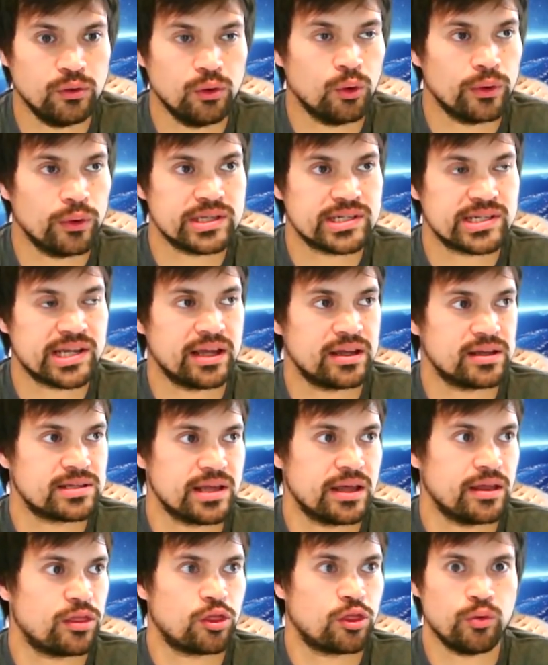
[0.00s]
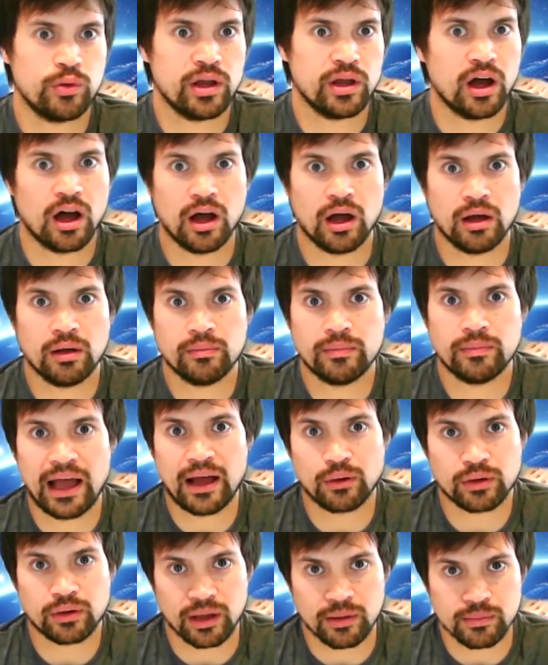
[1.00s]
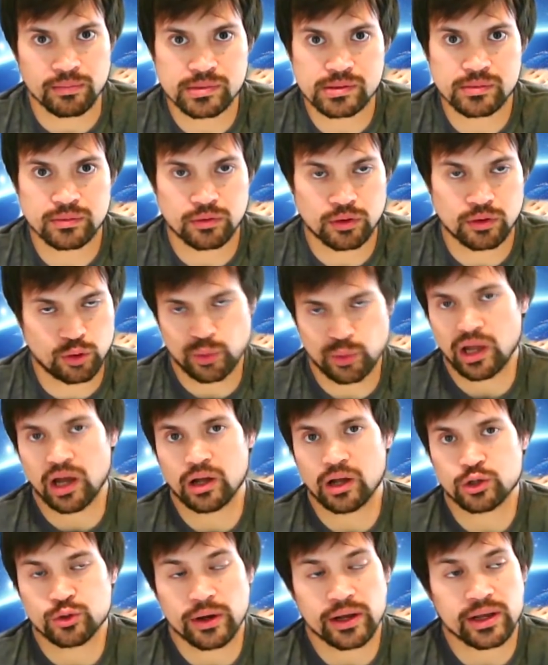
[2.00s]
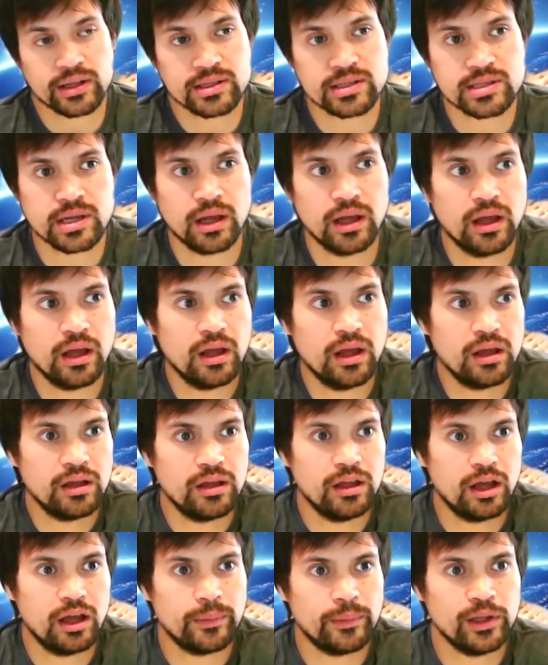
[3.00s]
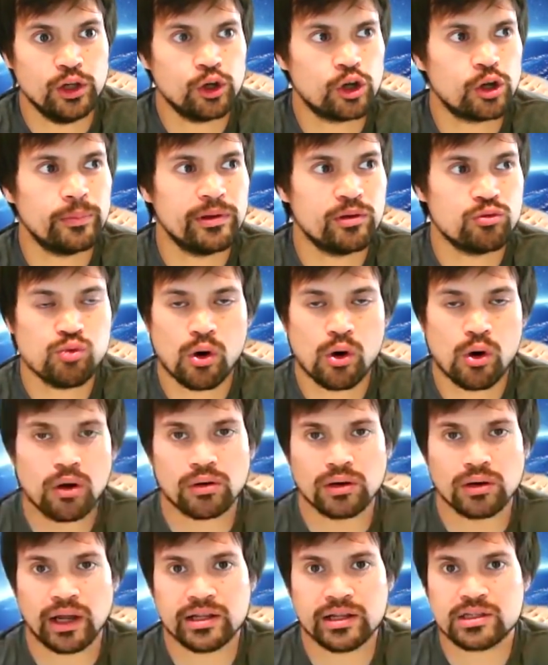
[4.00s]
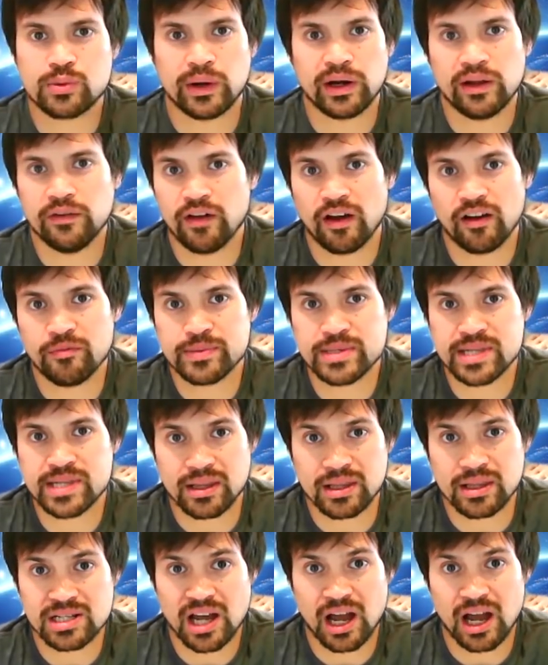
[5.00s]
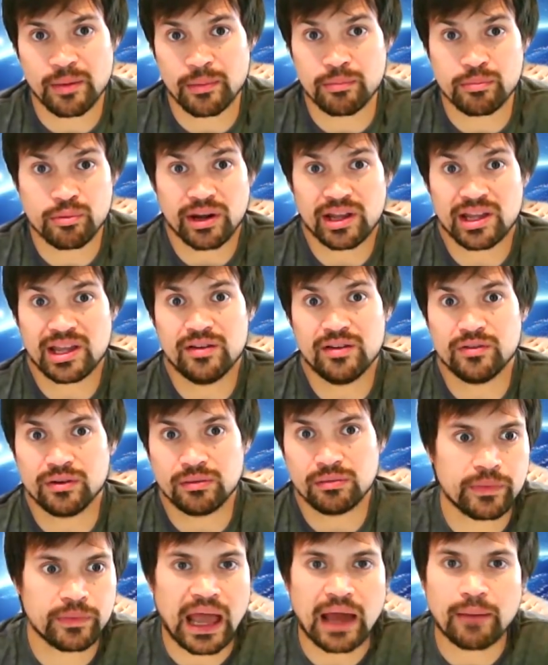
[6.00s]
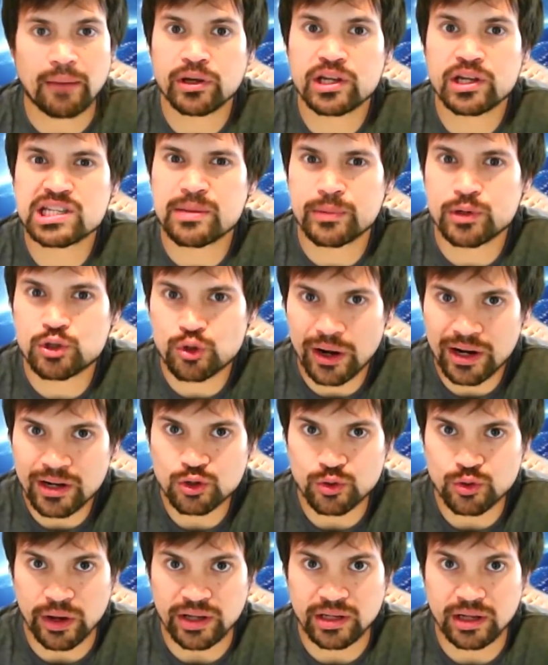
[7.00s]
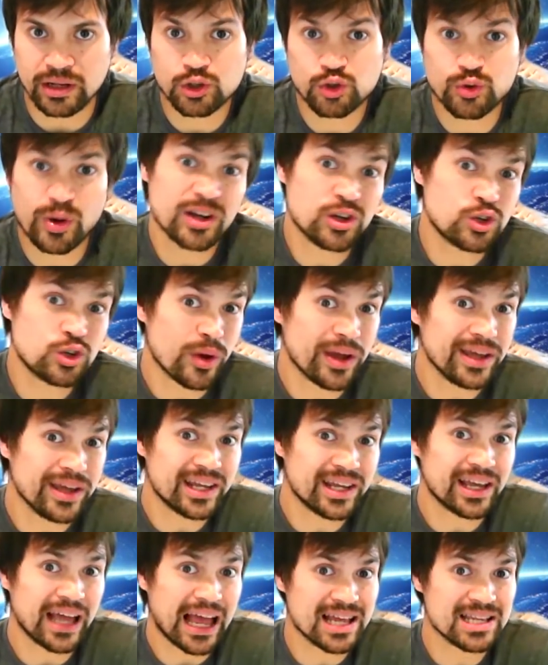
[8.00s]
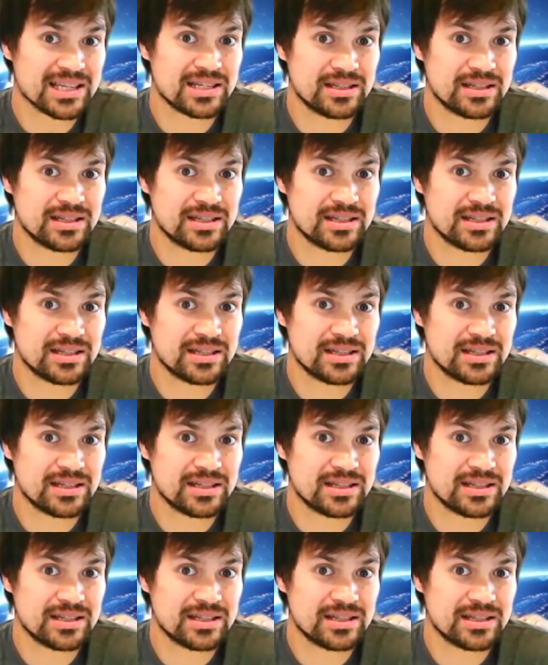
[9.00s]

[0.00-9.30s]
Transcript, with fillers: always take say three R outcomes, three R trades, I mean, you can be wrong like 25% of the time and break even. And because I'm a trend trader, trend trading has